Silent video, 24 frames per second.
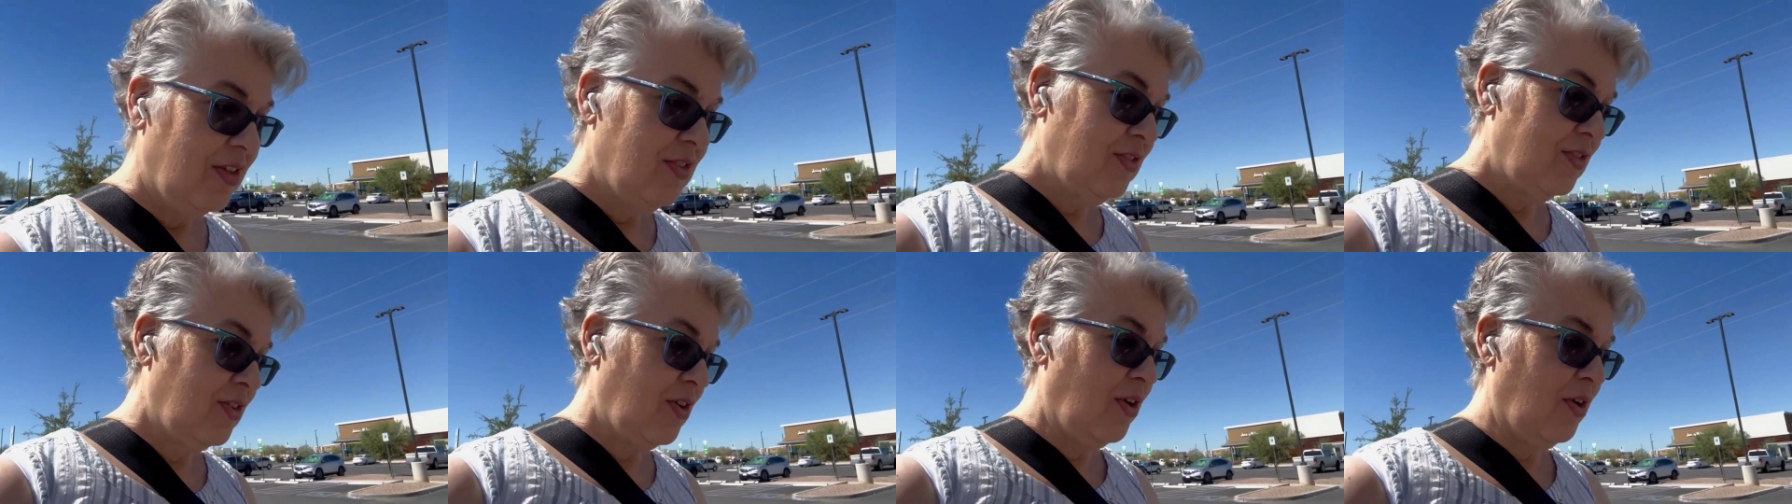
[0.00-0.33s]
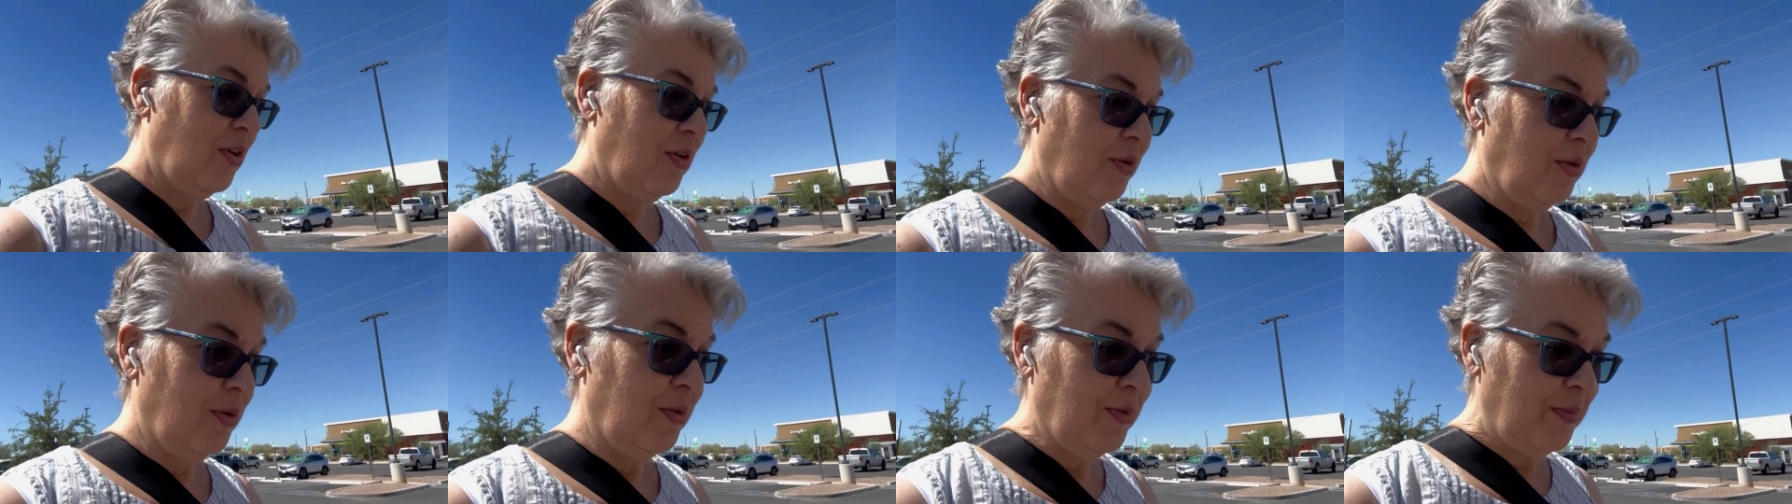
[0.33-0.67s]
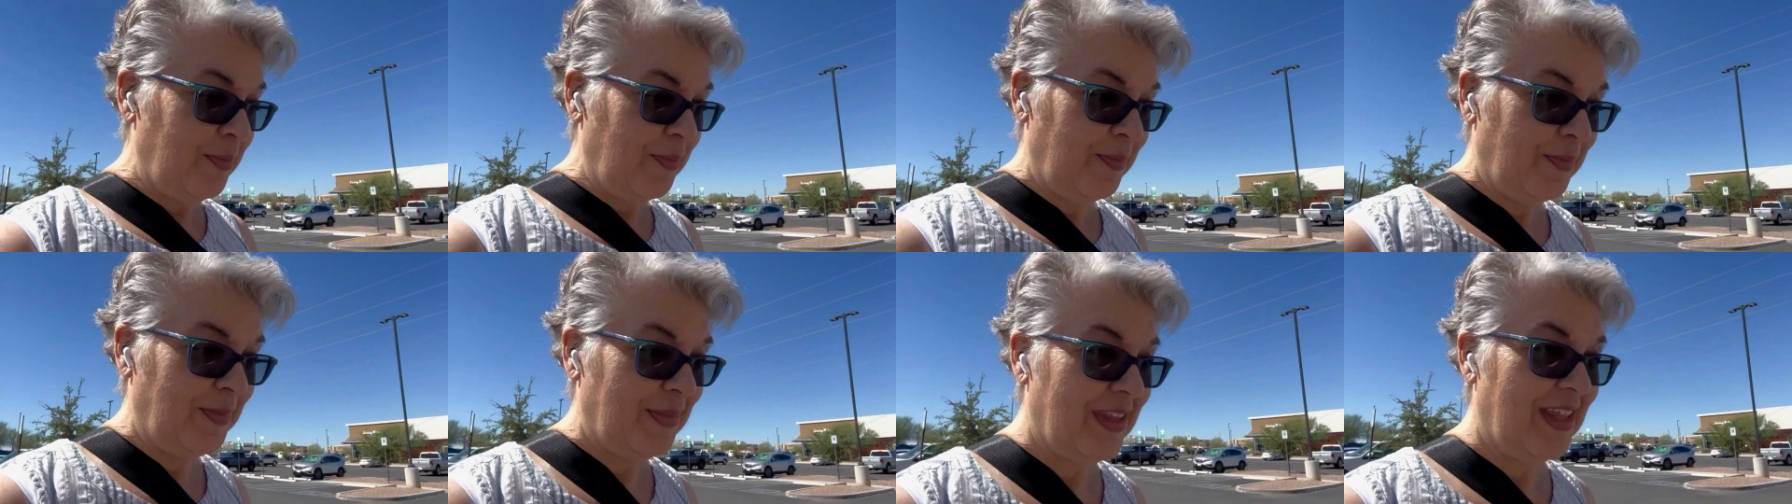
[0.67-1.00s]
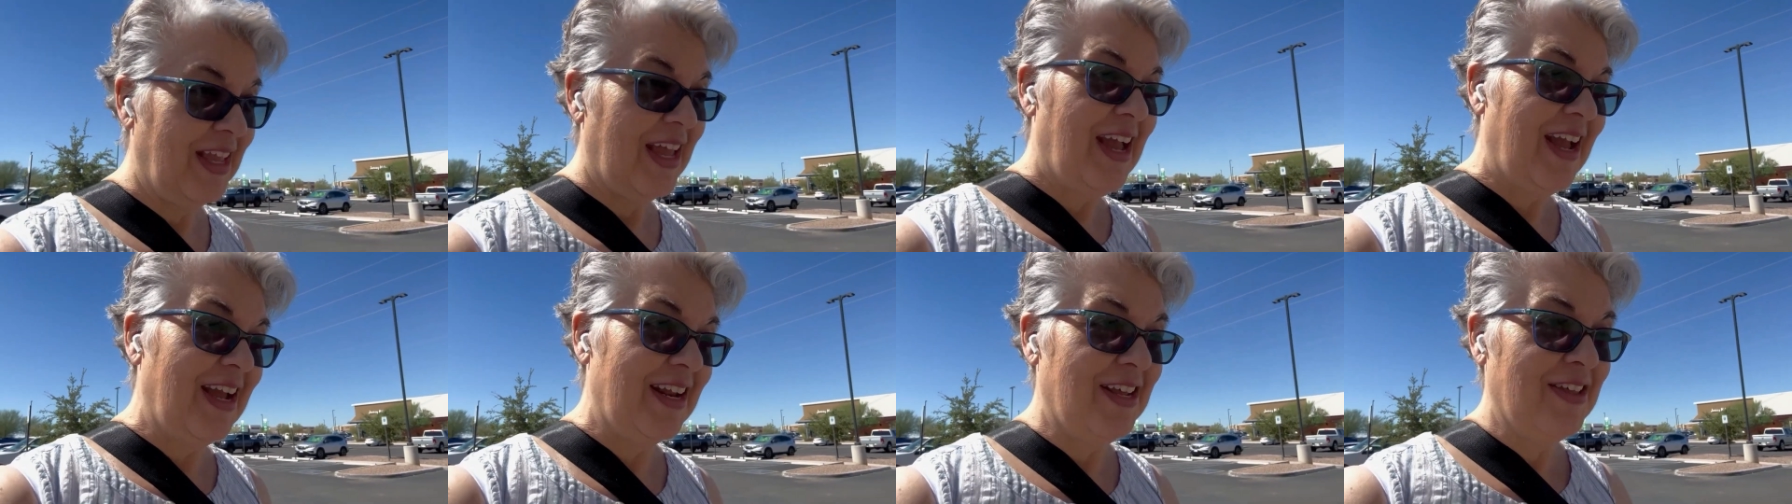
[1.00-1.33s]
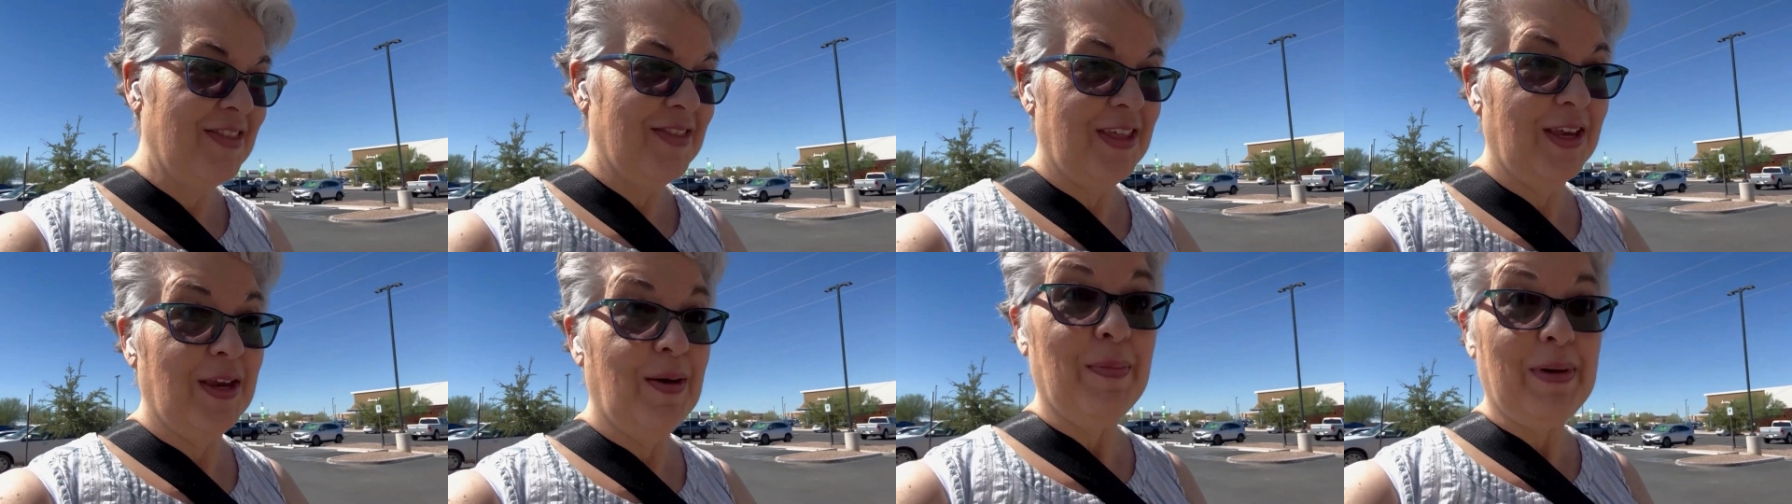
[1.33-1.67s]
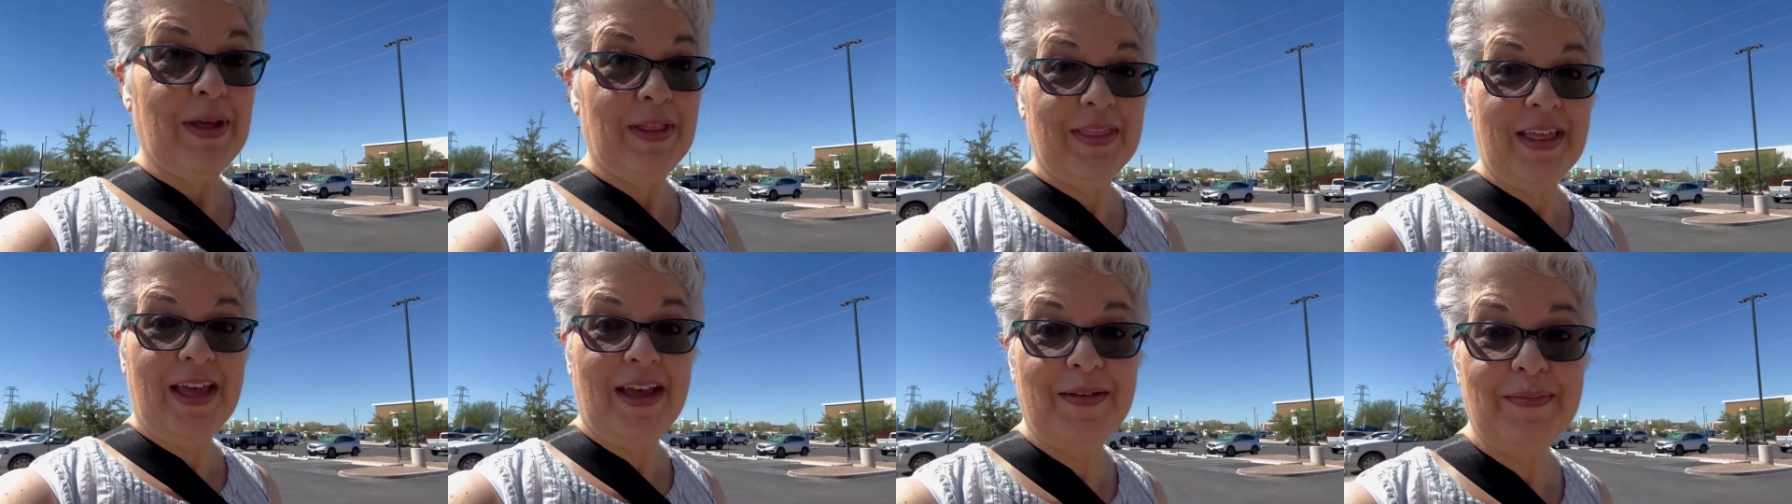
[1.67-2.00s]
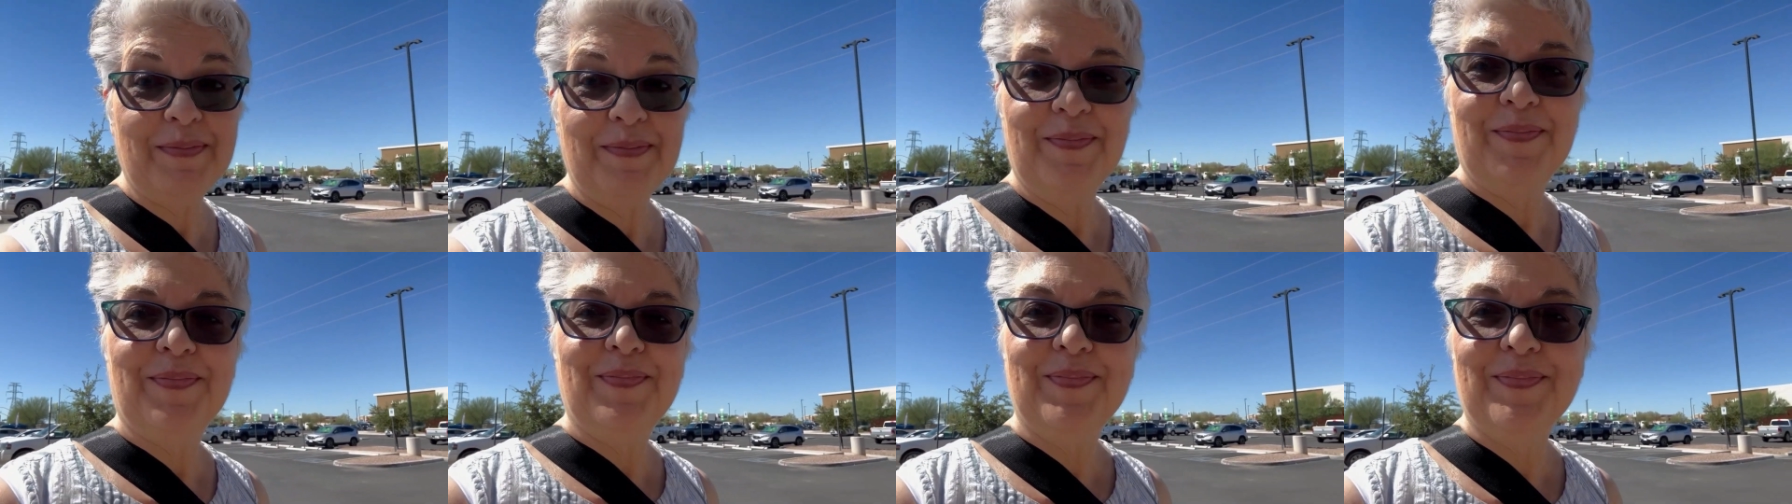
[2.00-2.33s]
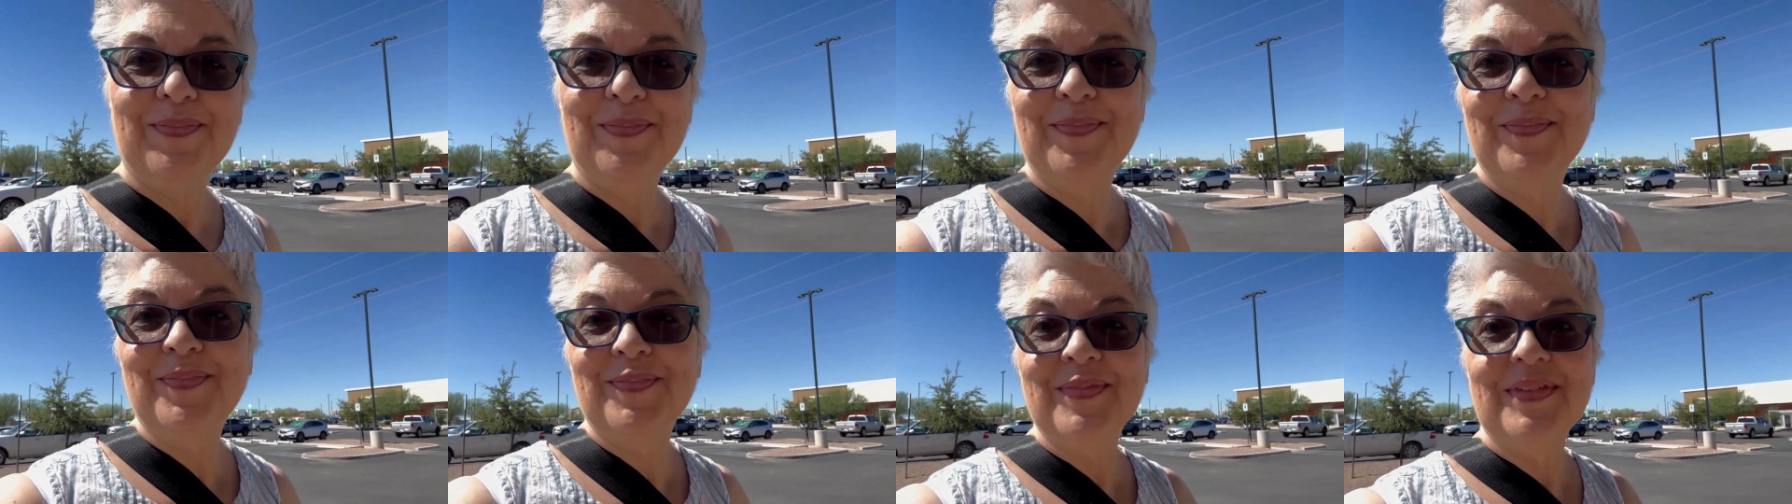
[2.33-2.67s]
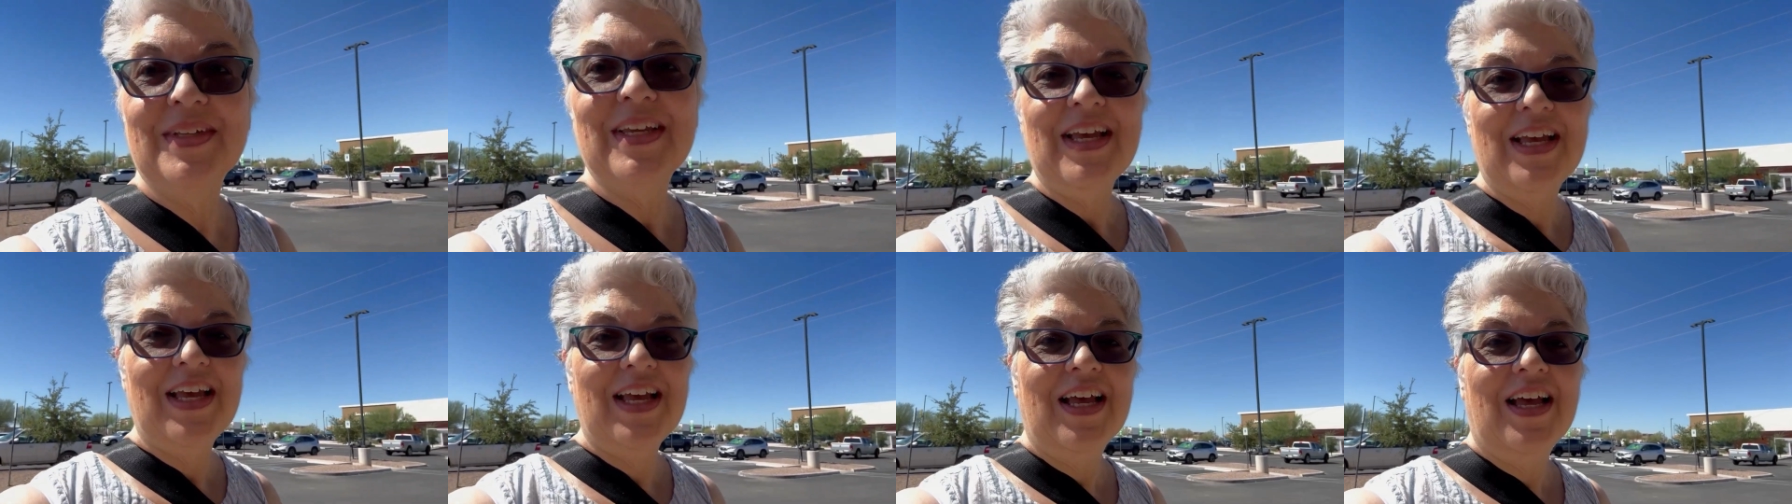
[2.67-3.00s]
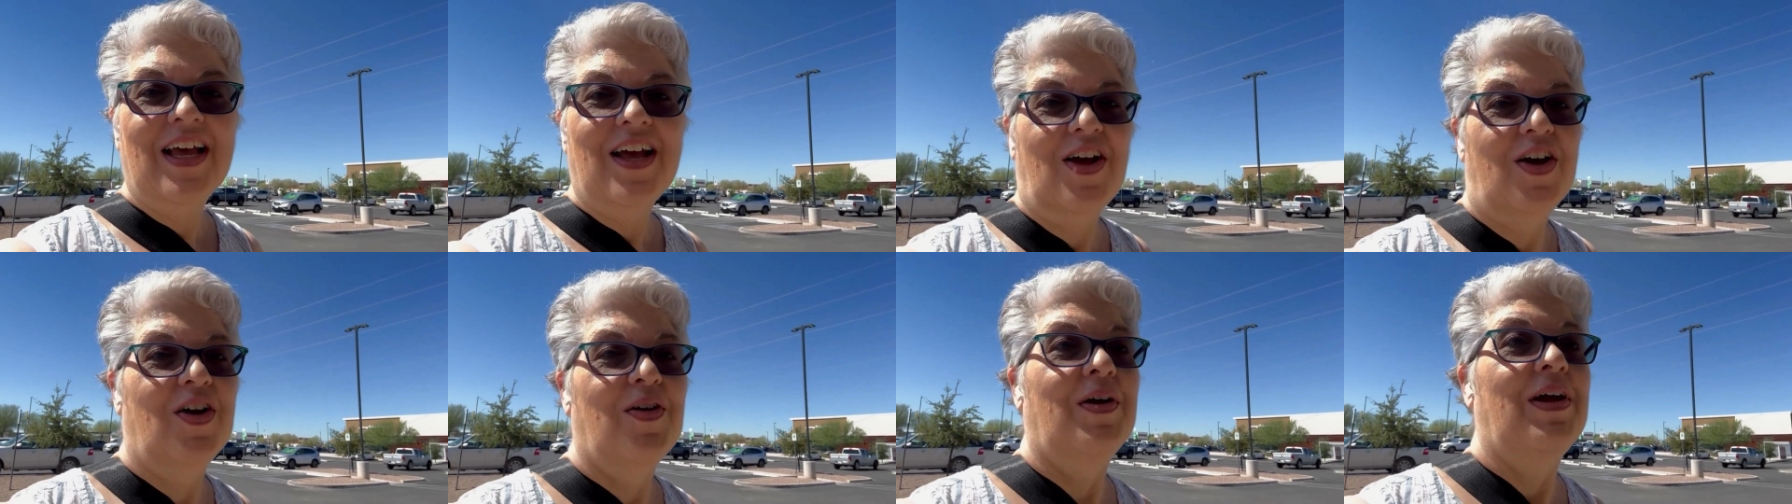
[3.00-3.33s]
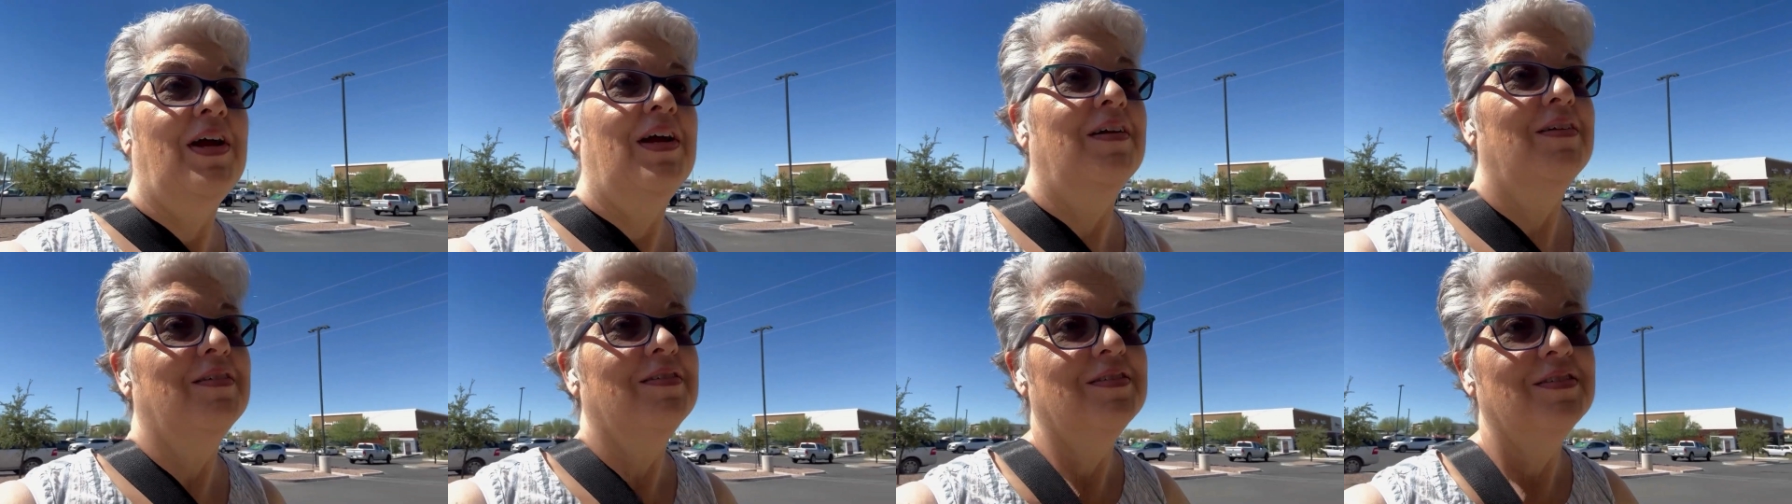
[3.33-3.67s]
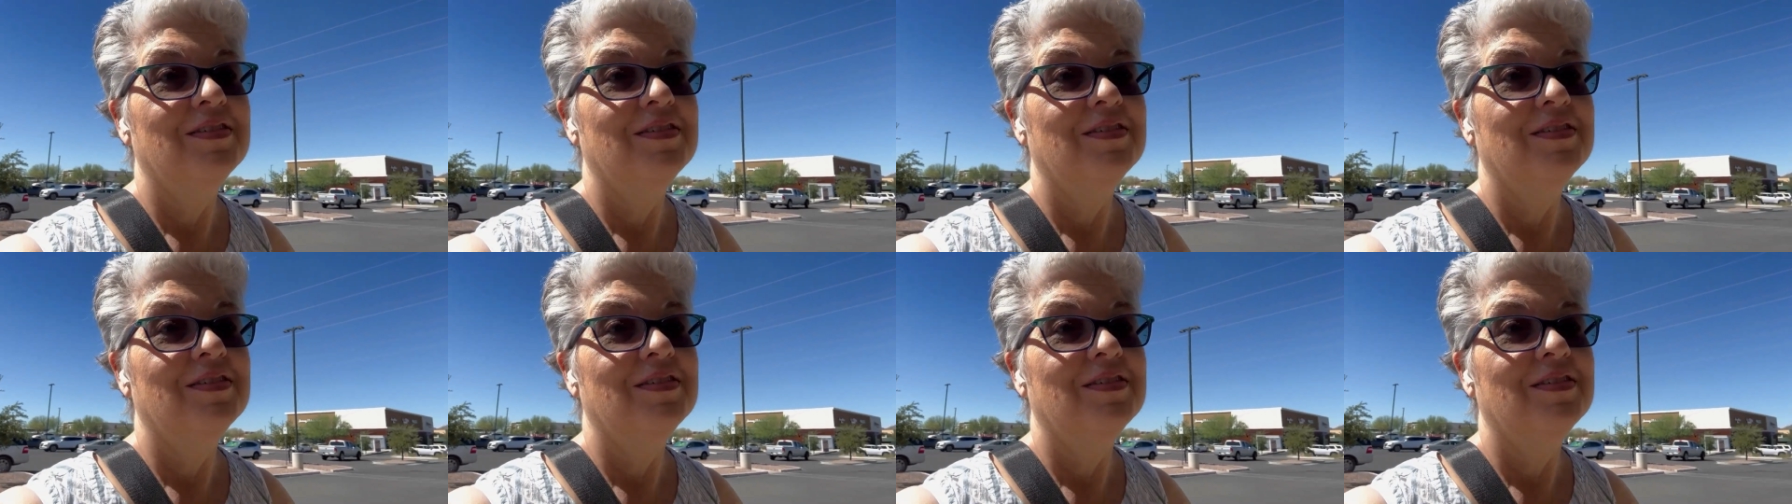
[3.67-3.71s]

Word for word: So I didn't think about that. All right.